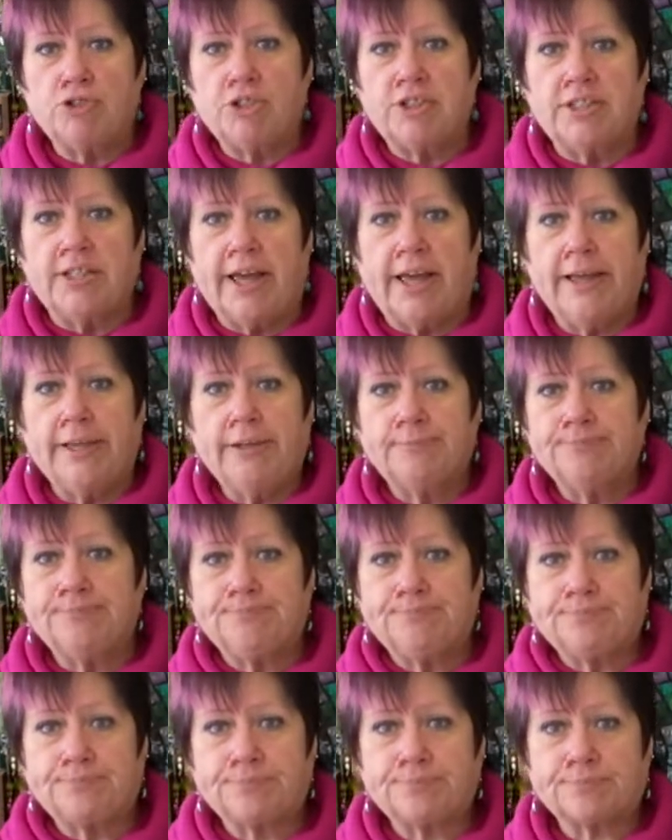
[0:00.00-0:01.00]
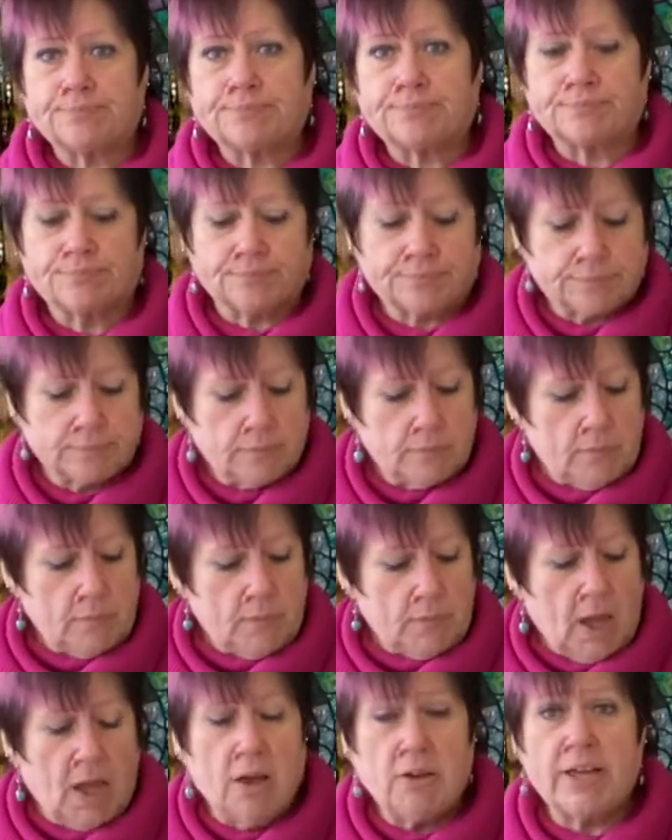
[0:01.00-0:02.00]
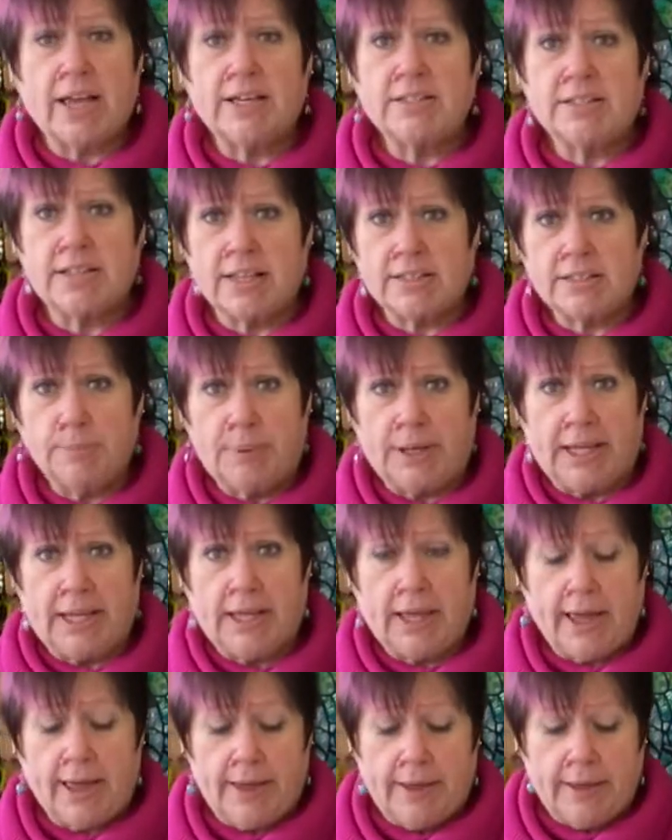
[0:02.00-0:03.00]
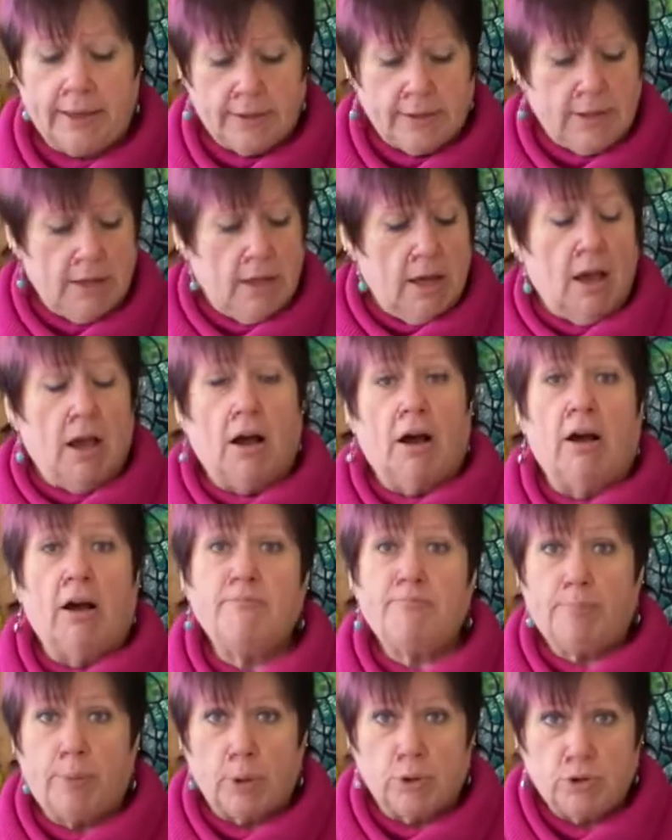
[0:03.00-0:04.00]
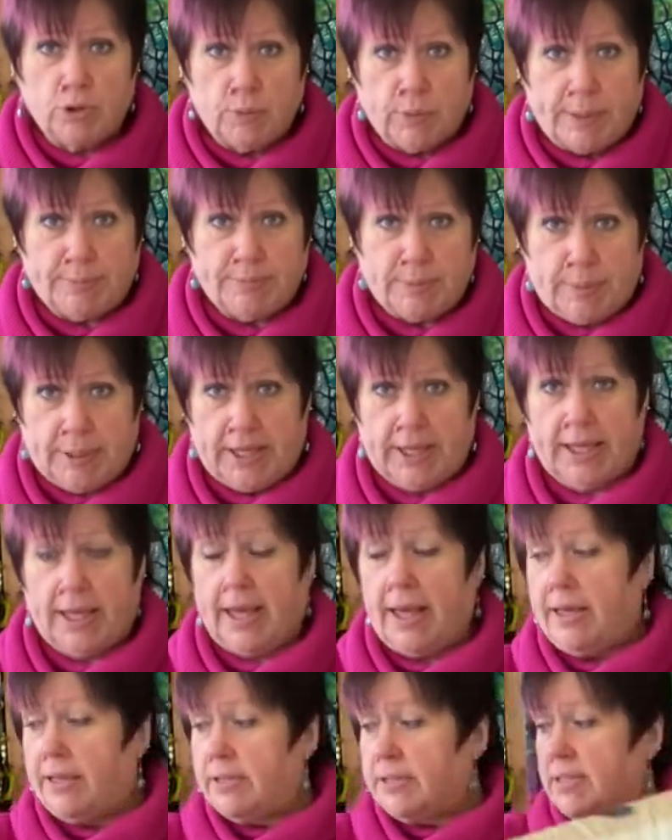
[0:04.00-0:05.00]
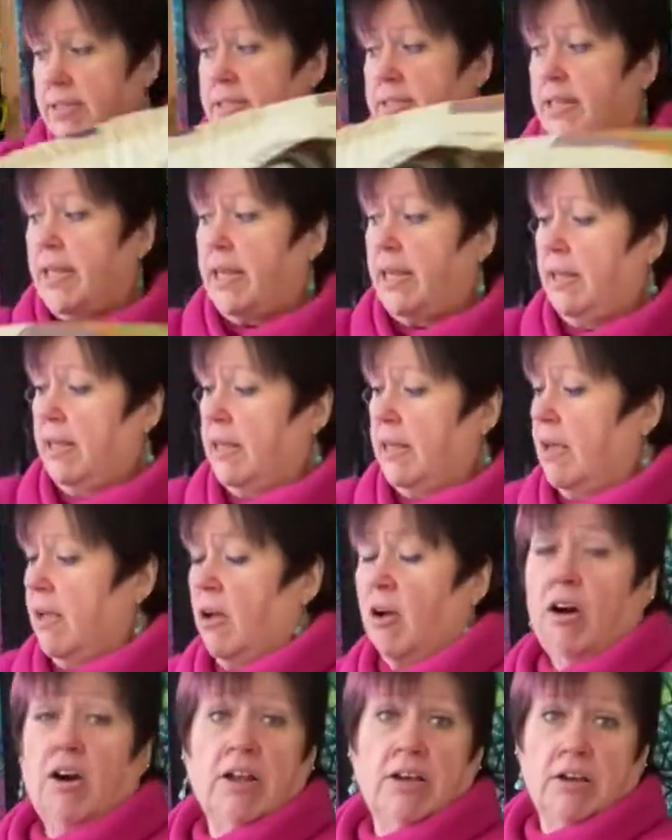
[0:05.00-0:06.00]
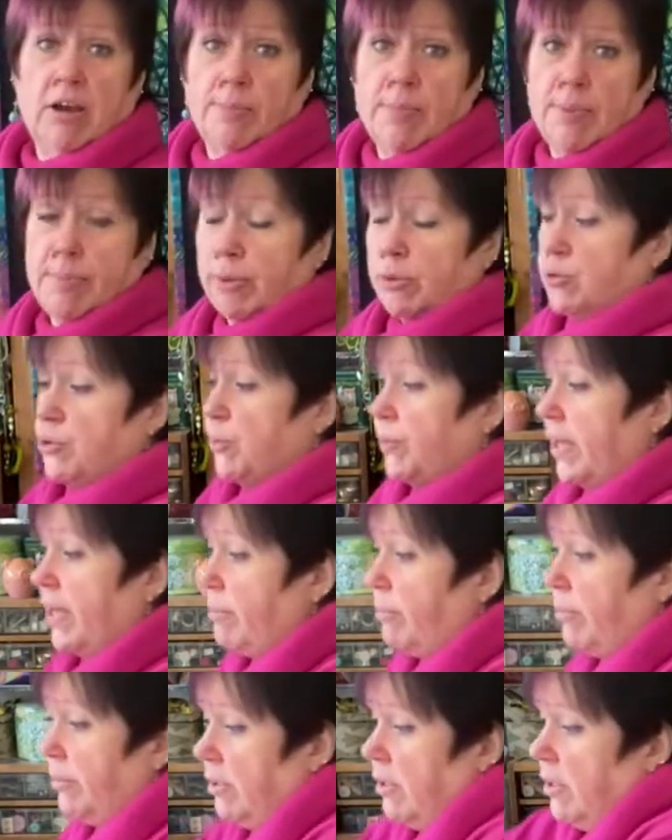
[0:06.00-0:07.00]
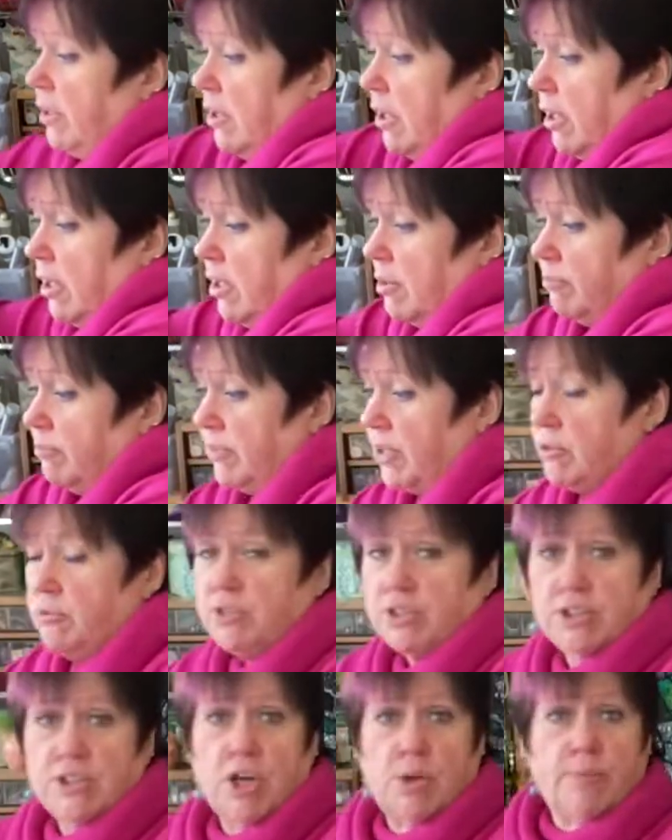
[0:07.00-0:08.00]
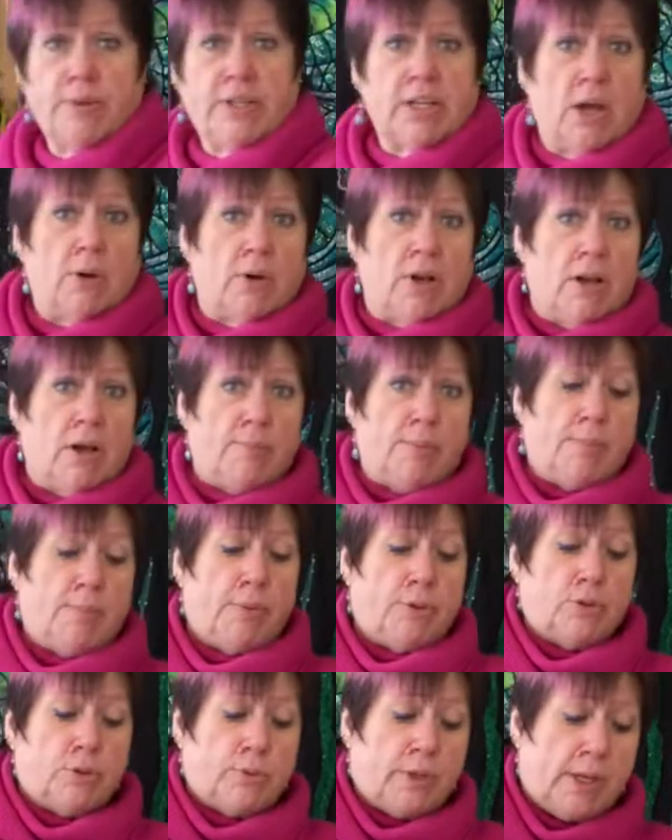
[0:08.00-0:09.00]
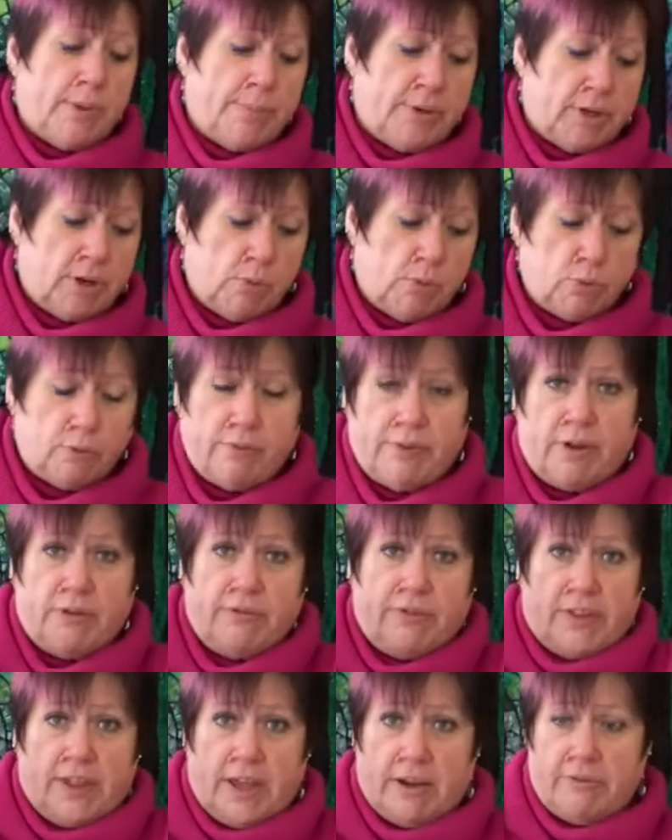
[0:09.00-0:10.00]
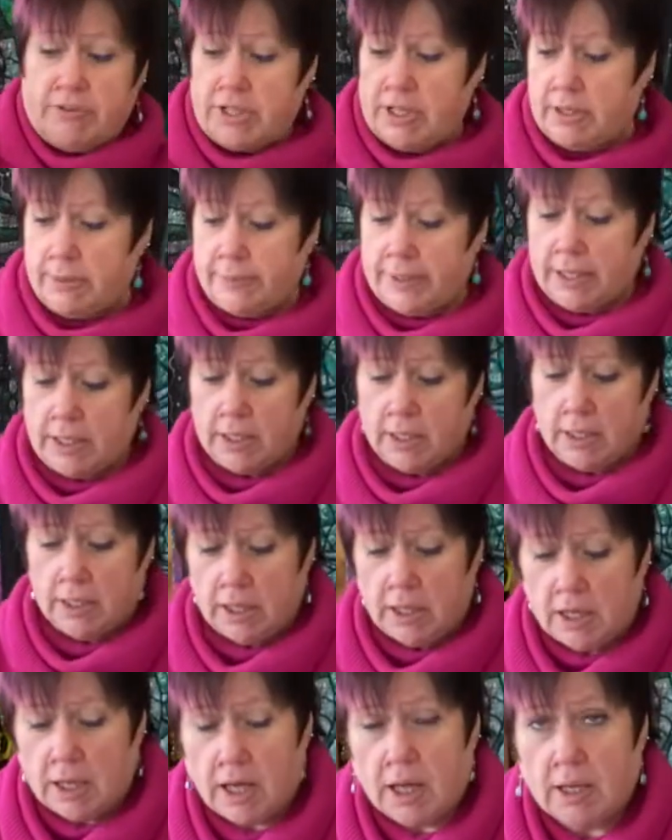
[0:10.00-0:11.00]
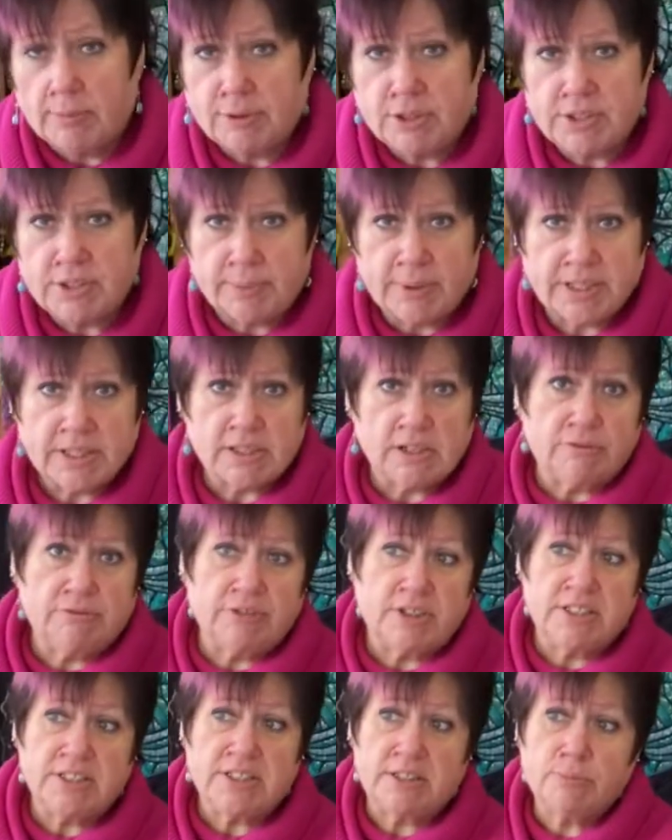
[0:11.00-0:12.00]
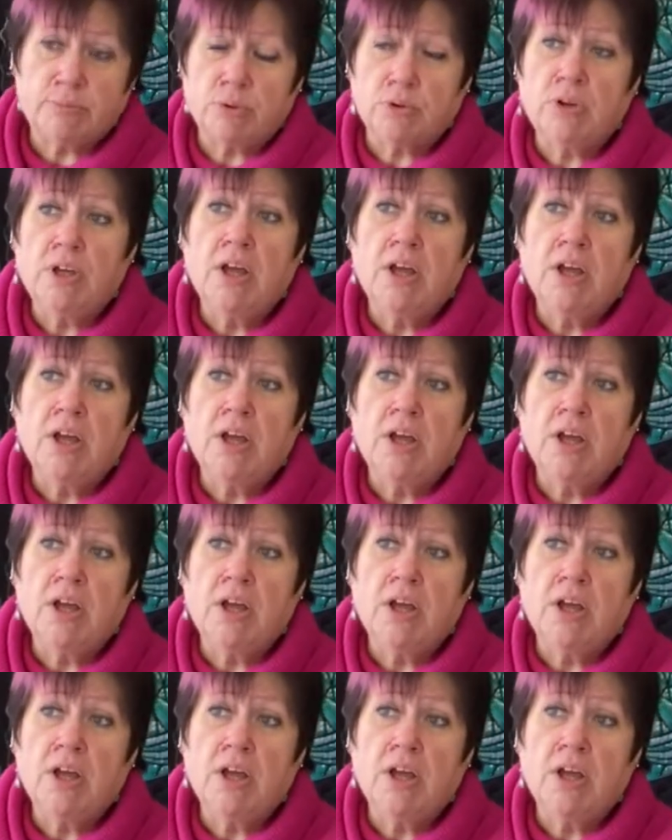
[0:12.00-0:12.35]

today. Okay, so that's plique. I've bonderwebbed a plique, as I say. I like my bonderweb. Those that know me know I like my bonderweb, and I will vote for that every day of the week because it makes life really simple.